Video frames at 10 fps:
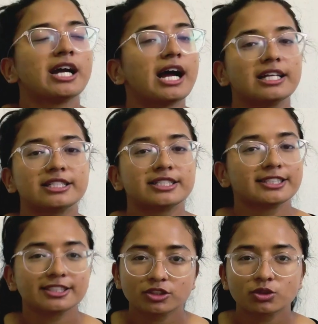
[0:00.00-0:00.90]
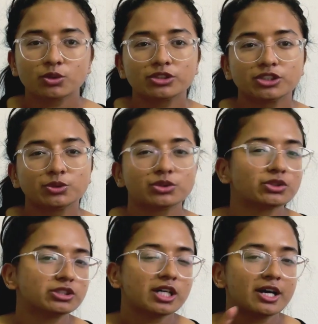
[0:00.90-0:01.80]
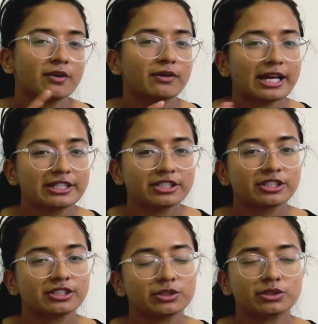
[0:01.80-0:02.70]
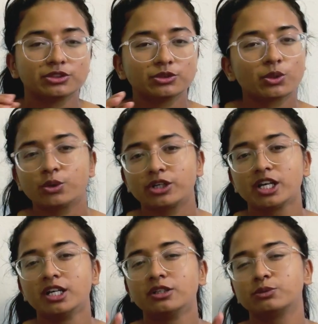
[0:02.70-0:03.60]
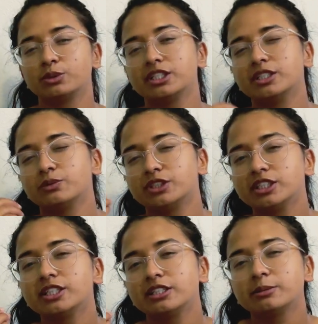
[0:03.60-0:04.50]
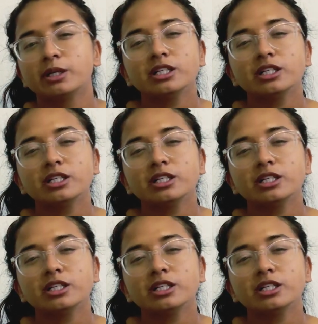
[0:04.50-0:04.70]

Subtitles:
IELTS score, you should write your score within the email.